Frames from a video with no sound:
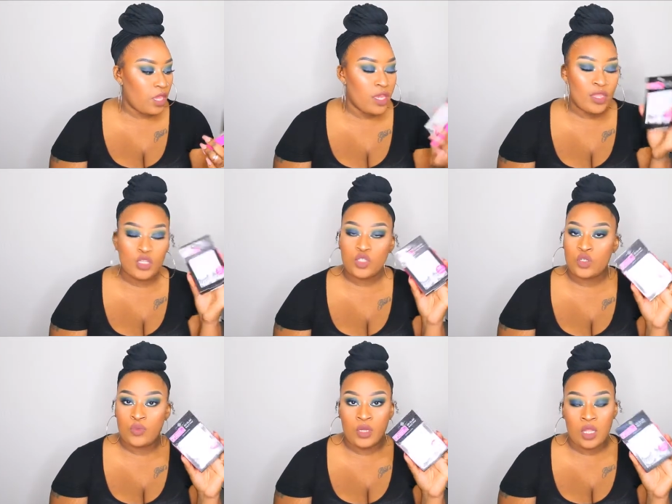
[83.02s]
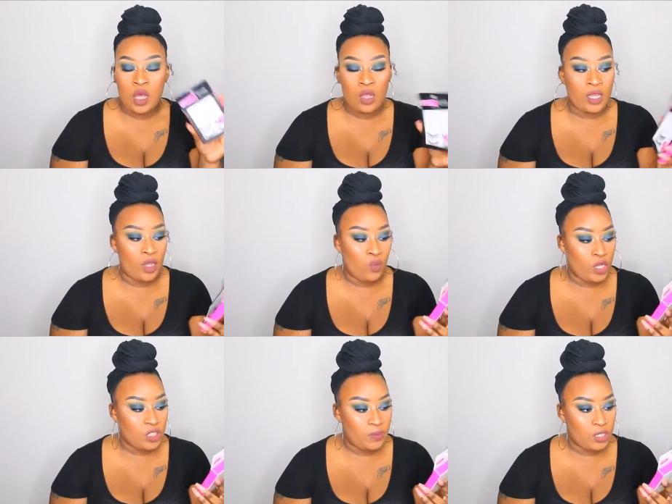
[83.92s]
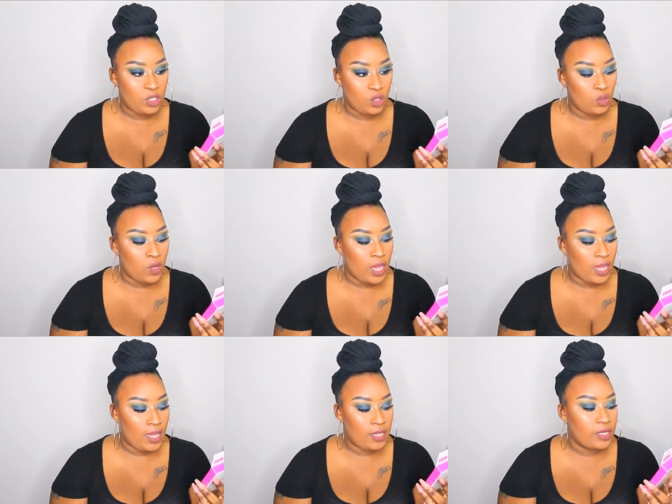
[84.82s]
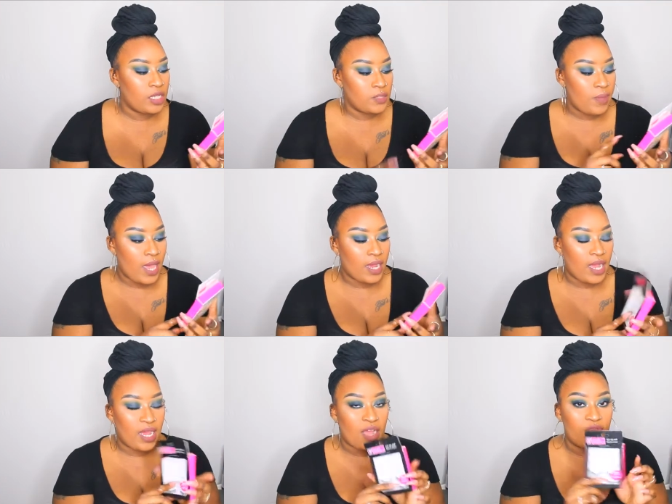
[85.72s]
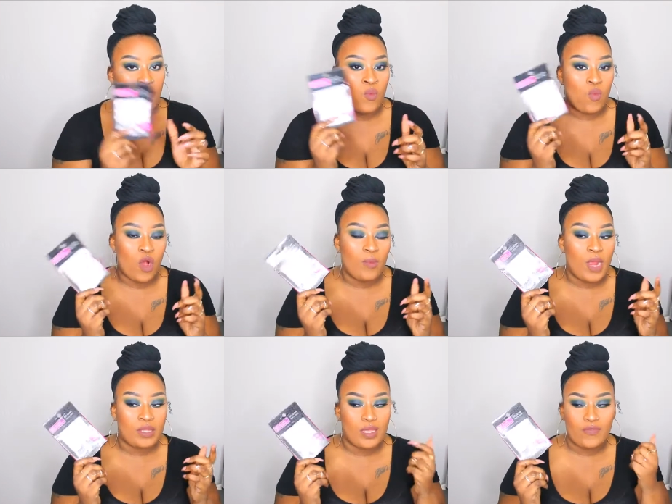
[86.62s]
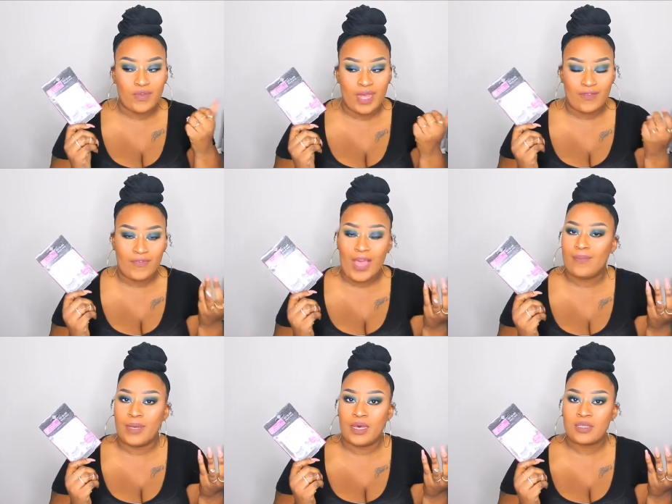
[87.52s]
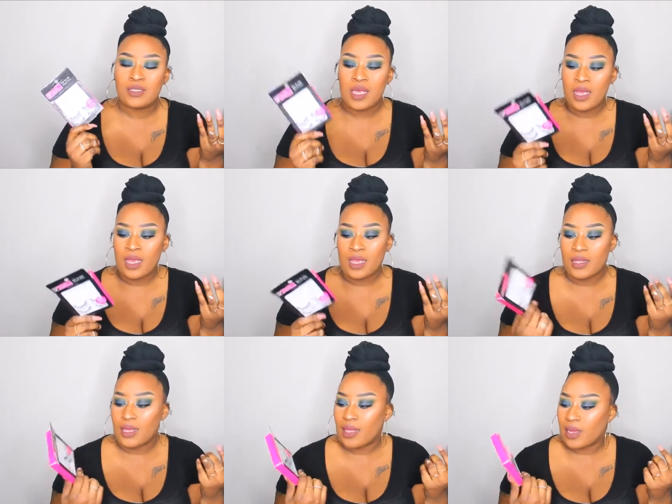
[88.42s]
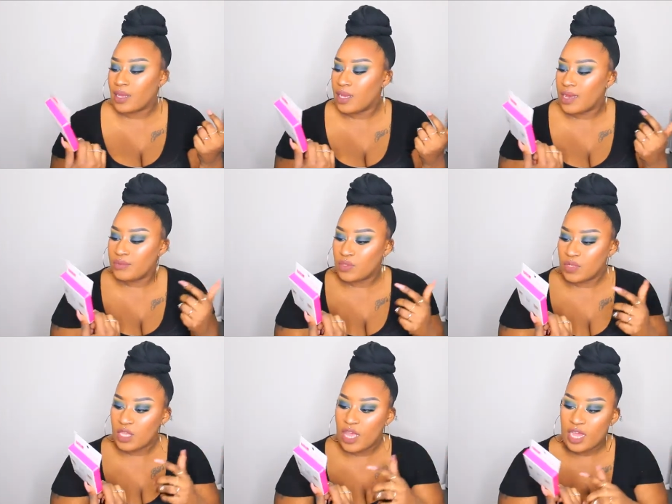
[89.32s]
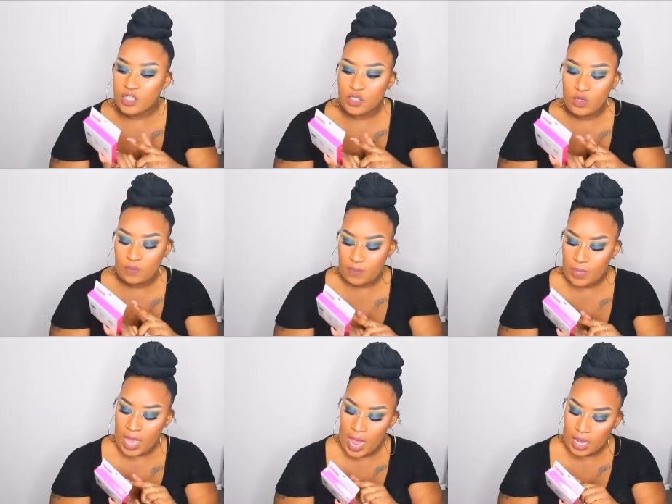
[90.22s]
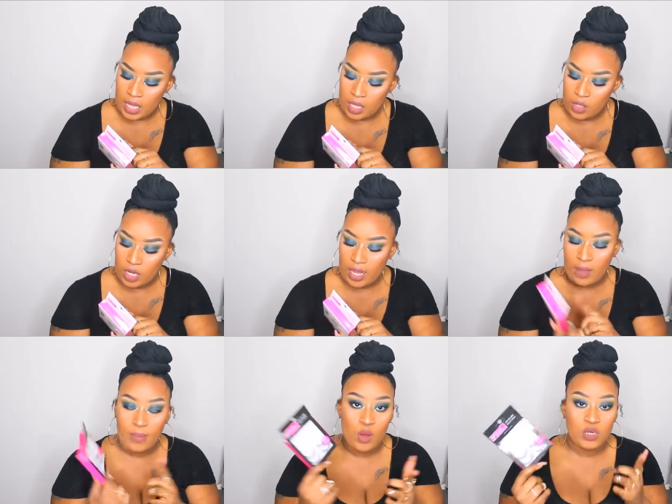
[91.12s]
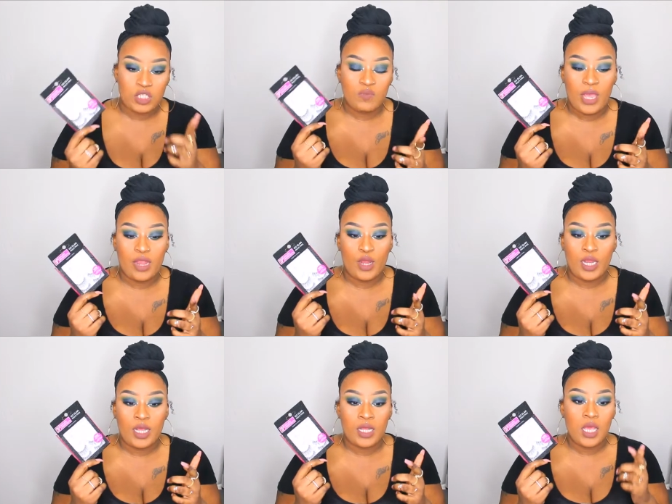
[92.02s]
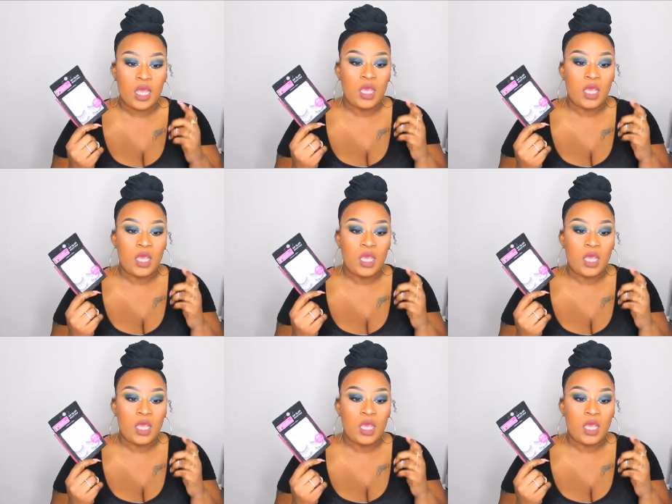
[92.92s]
and they're super long and wispy too and this pack I got from Walmart I think for like five bucks and then like it comes with an extra pack you get like a bonus pair in it